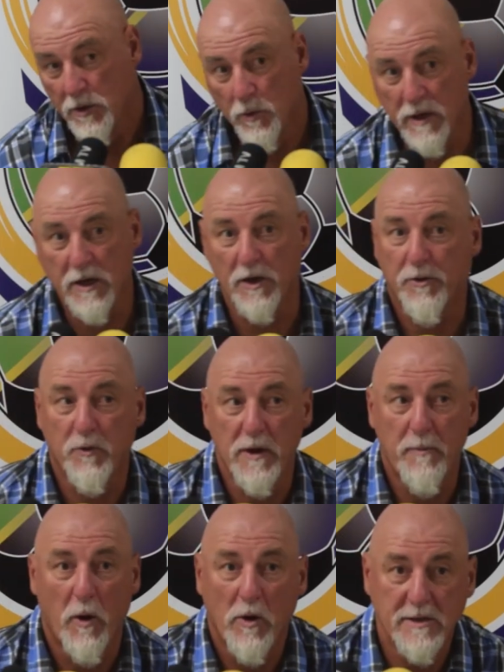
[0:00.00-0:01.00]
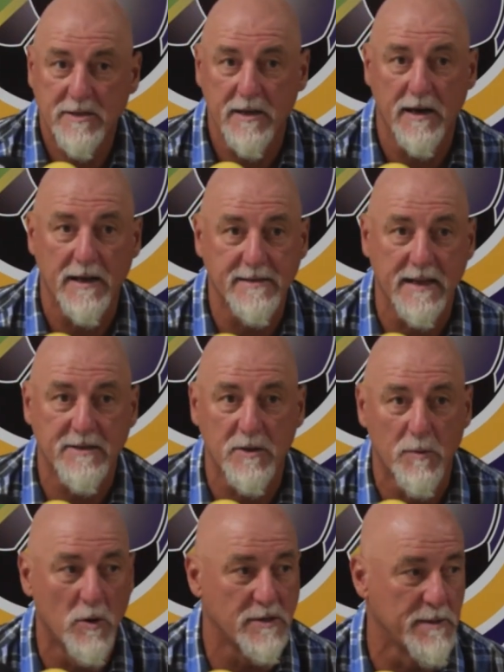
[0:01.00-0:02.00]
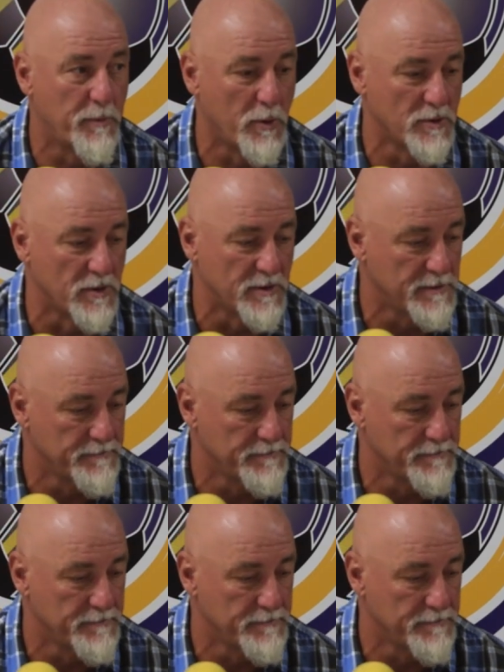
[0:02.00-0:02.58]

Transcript: We got 3 points, and that's the most important.